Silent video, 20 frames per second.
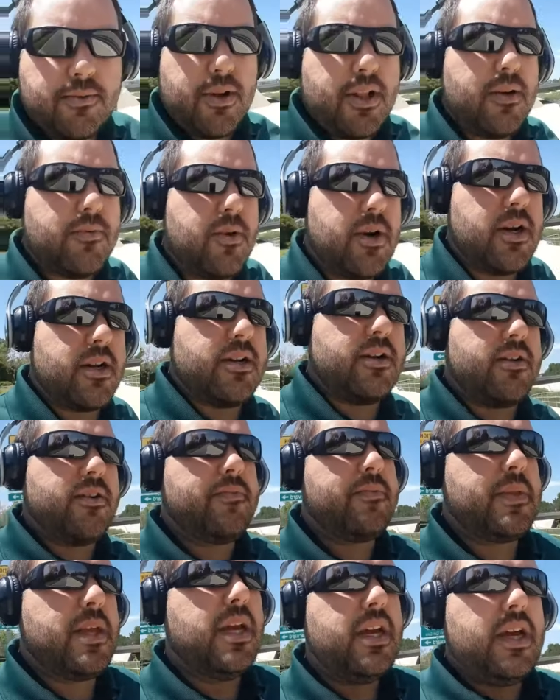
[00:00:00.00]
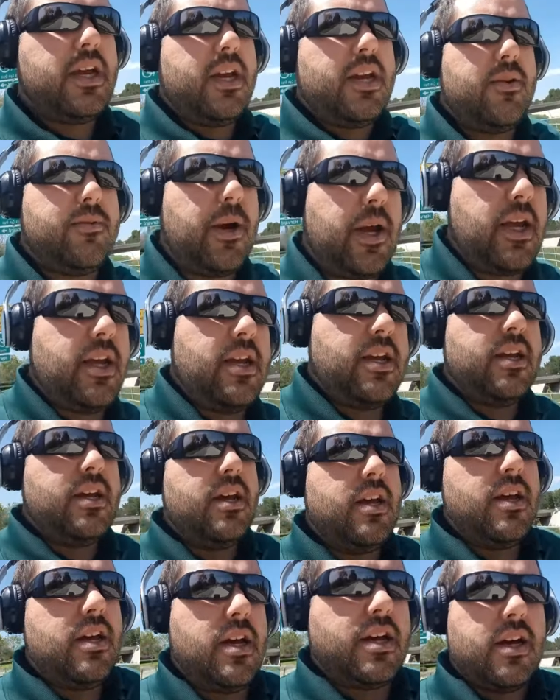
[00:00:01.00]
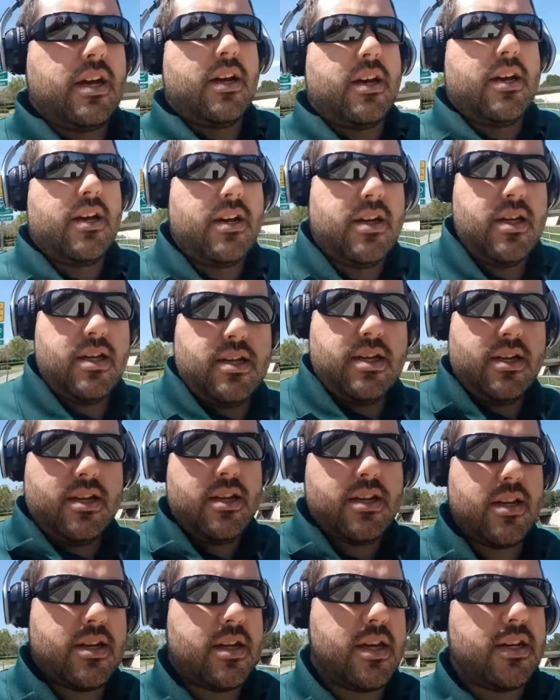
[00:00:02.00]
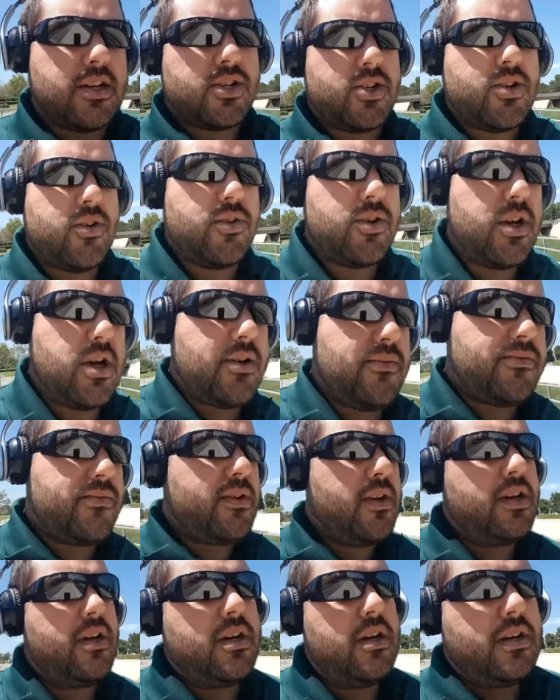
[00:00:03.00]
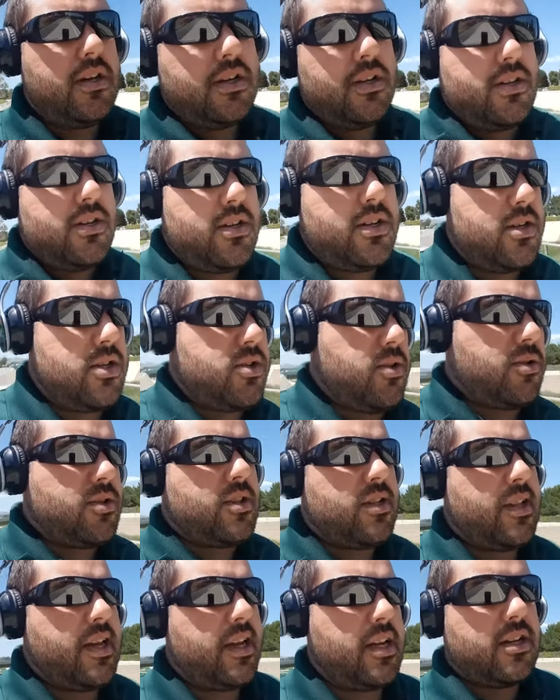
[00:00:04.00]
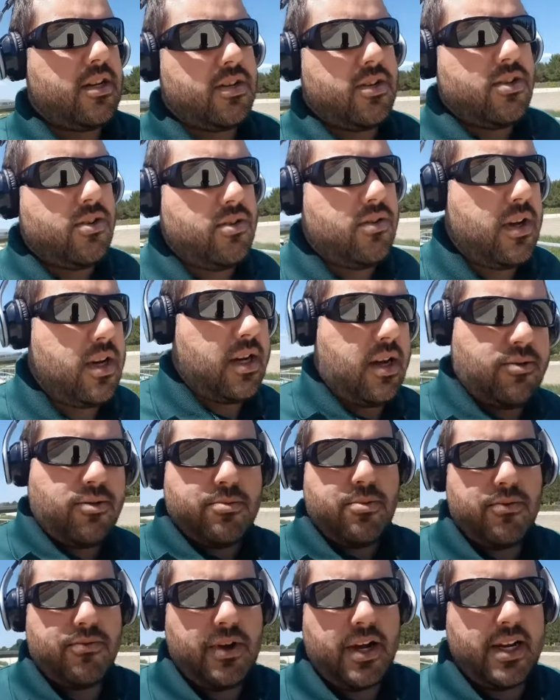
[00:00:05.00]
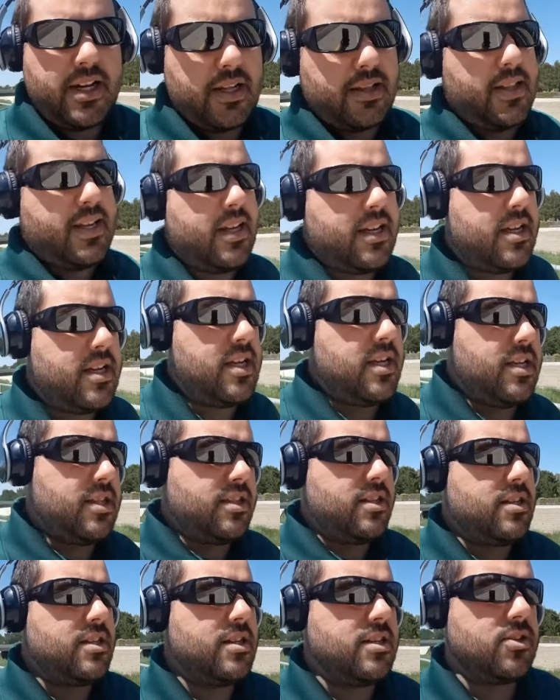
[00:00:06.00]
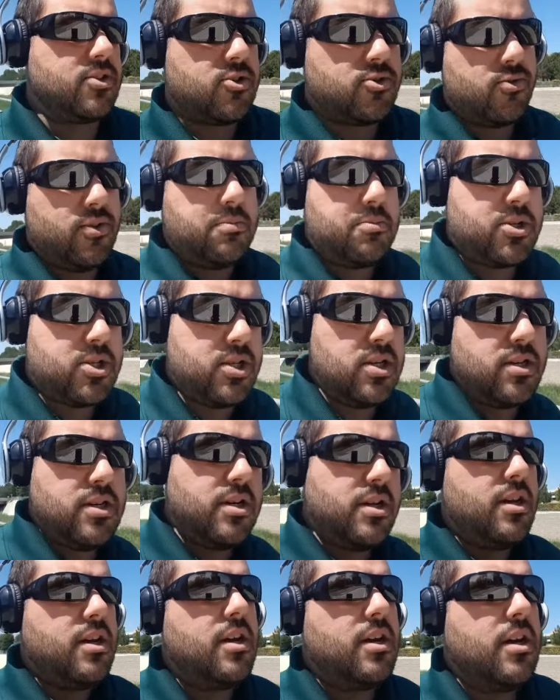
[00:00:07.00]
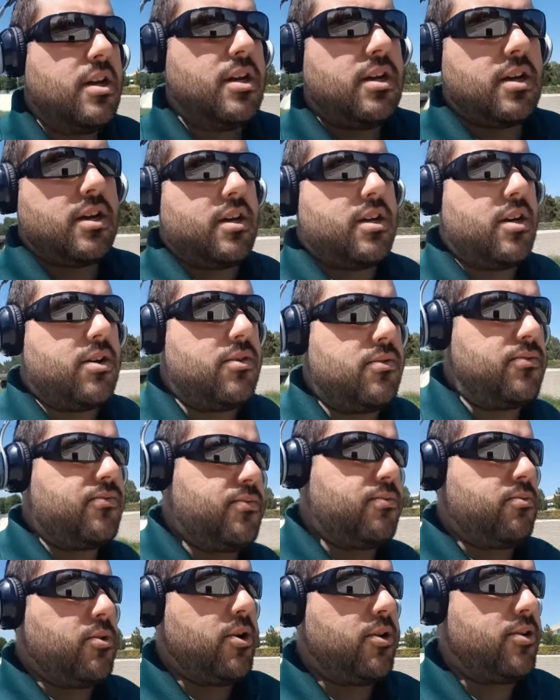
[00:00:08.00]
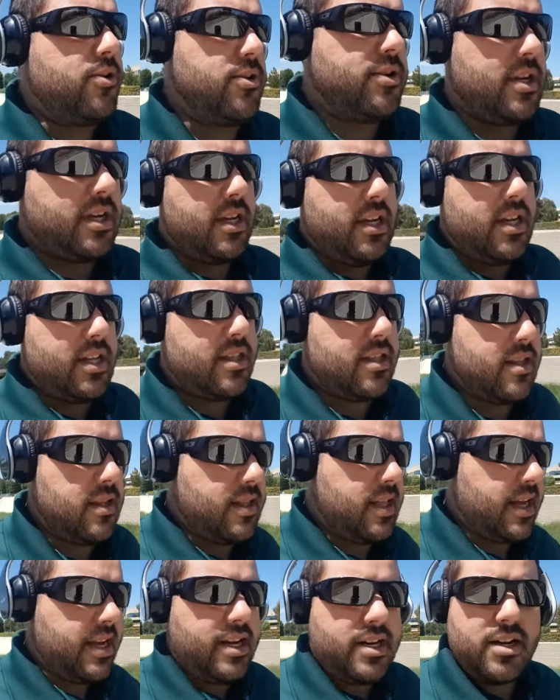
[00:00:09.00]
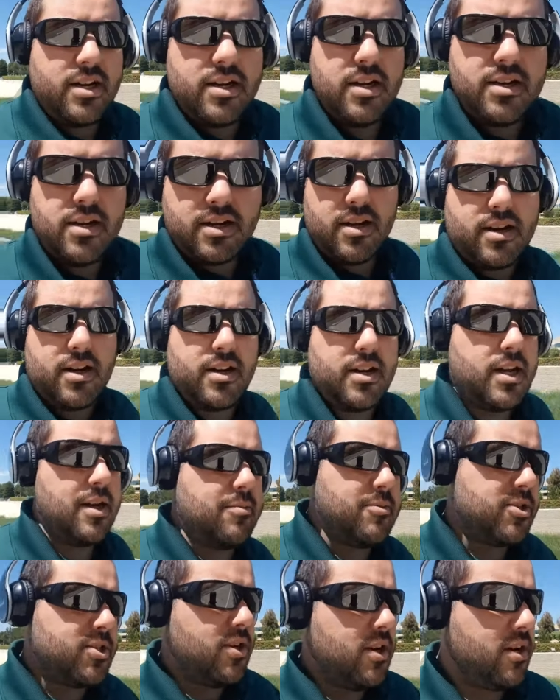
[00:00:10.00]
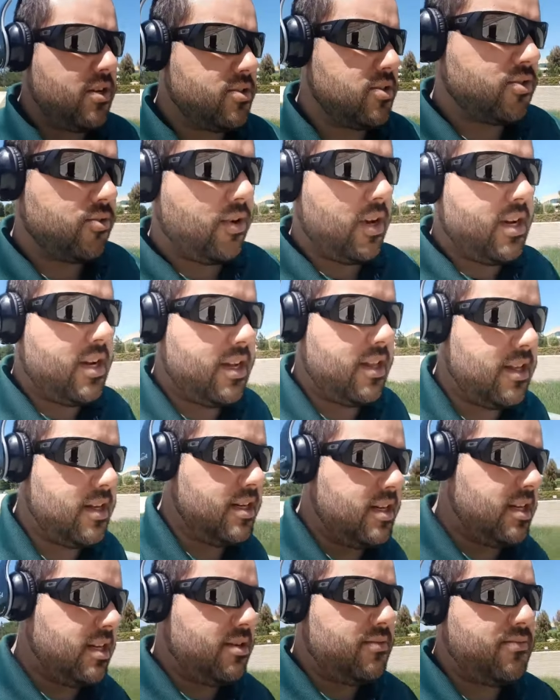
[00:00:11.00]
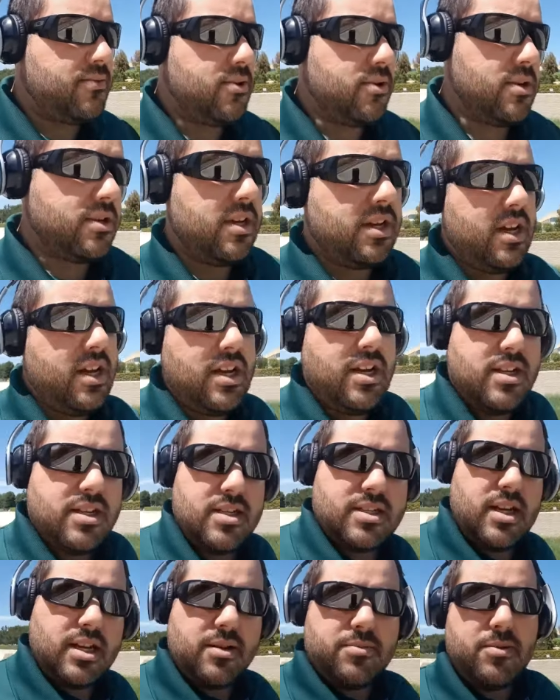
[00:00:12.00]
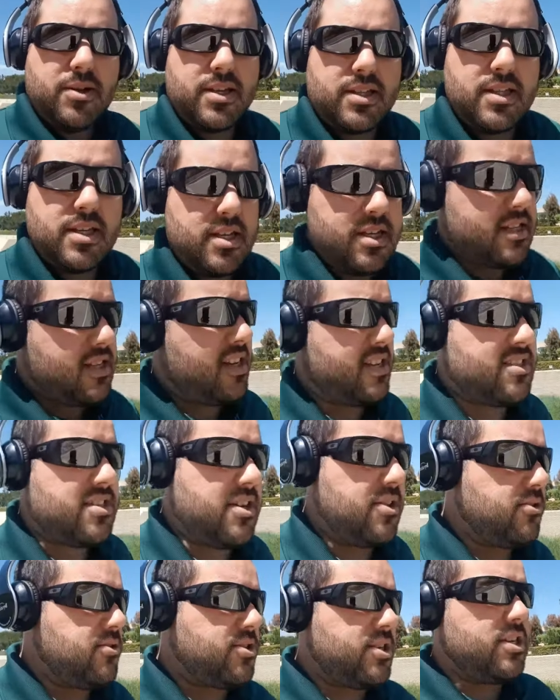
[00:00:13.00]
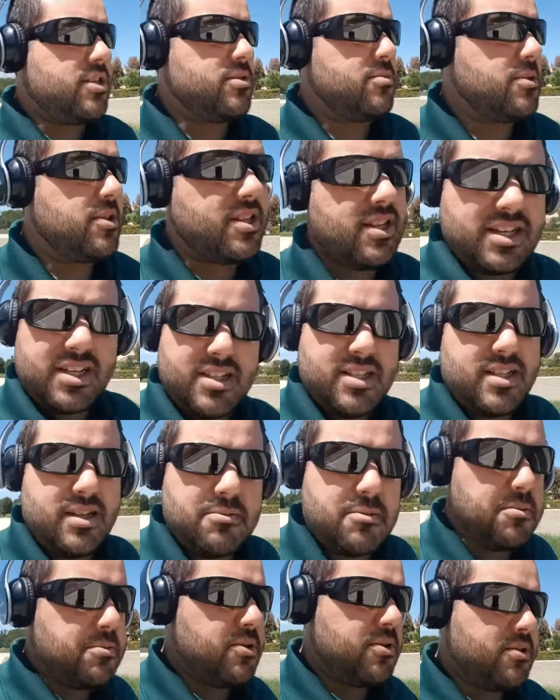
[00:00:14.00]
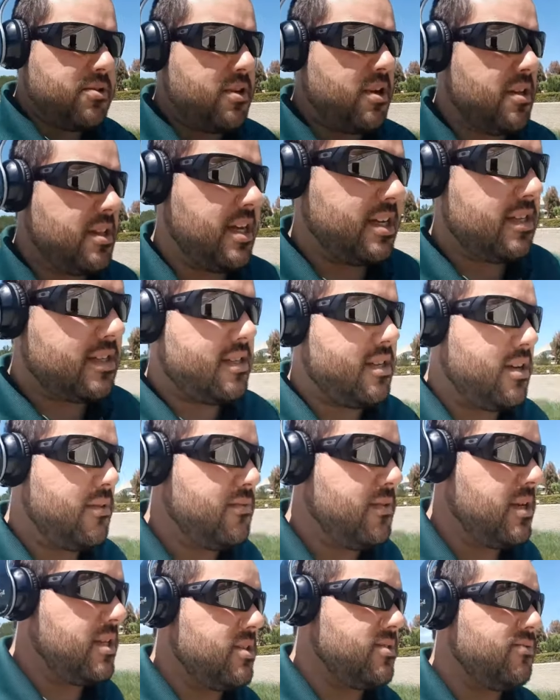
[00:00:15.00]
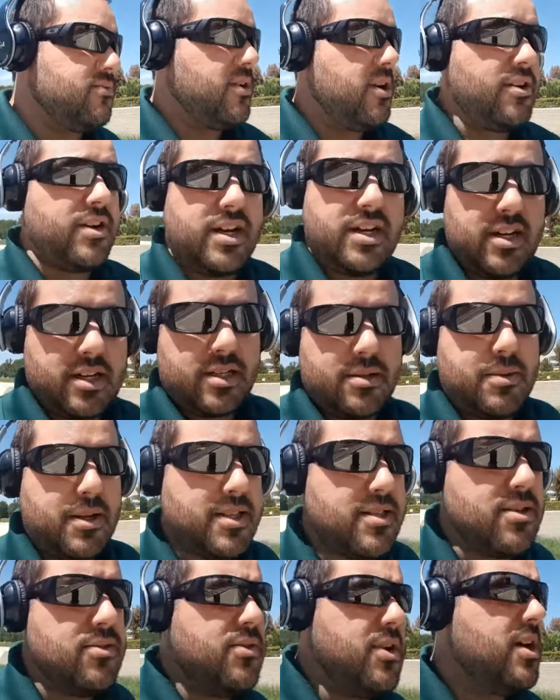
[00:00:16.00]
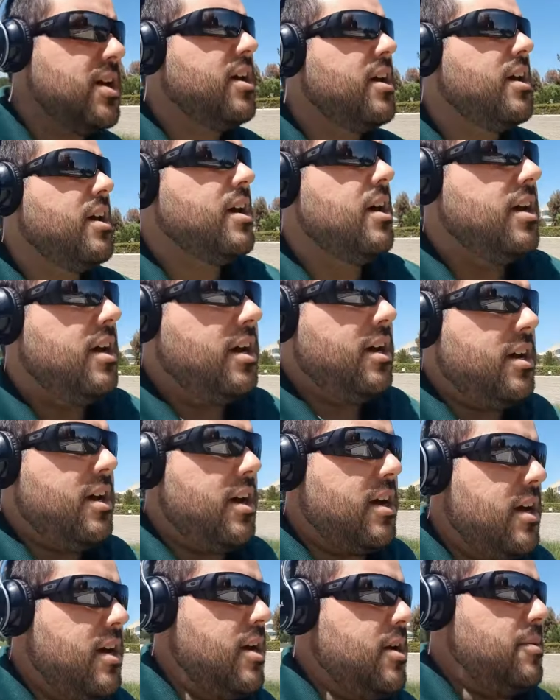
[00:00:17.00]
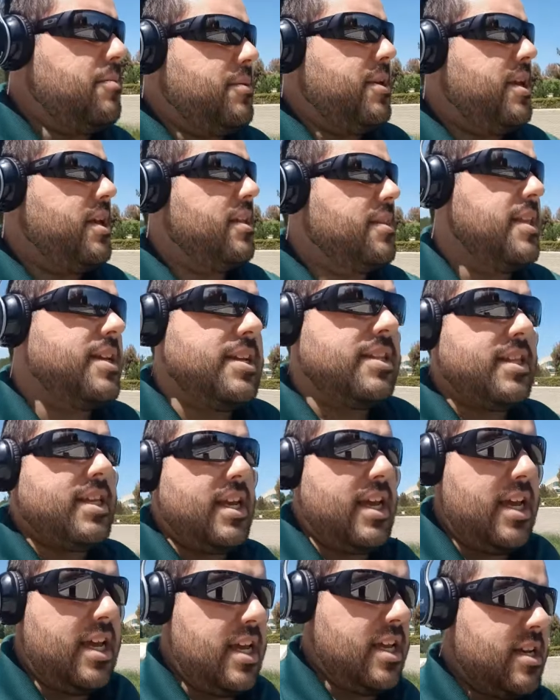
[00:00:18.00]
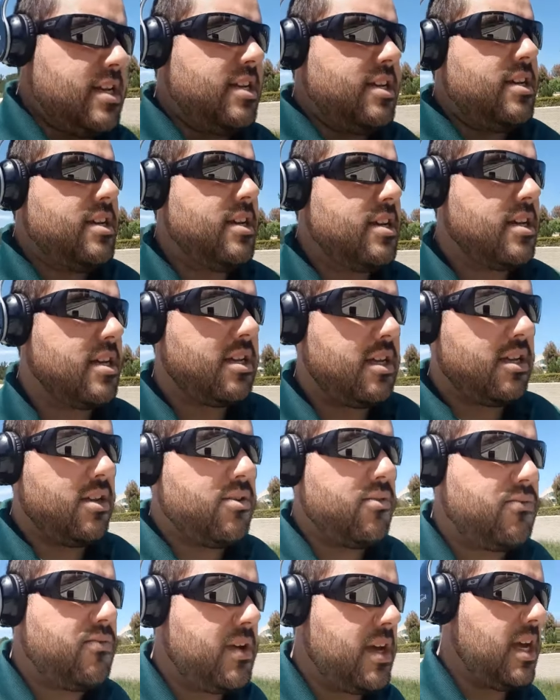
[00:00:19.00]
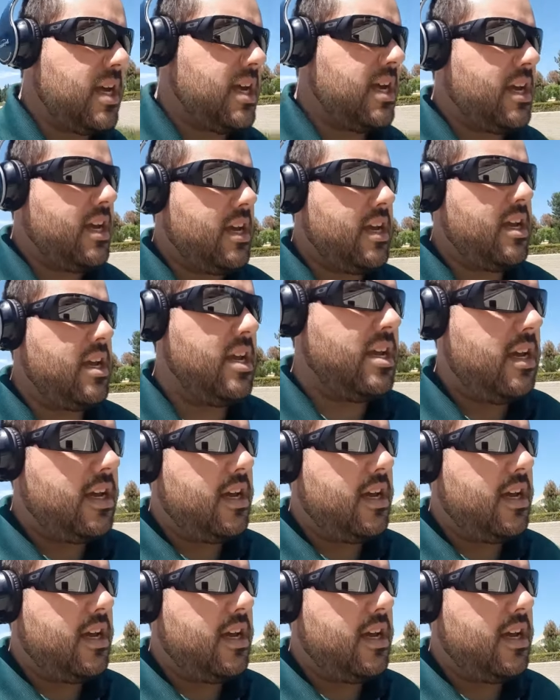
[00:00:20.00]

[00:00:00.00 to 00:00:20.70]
while I'm walking here. Anyway, uh, kind of showed off the show What the Light Can Do, and I will provide a link in the description of where you can get the light on Amazon. It's a great LED for a setup like this, it has color changeabilities, dimmable, and all that stuff, and it's very inexpensive. Um, and then at the end, give a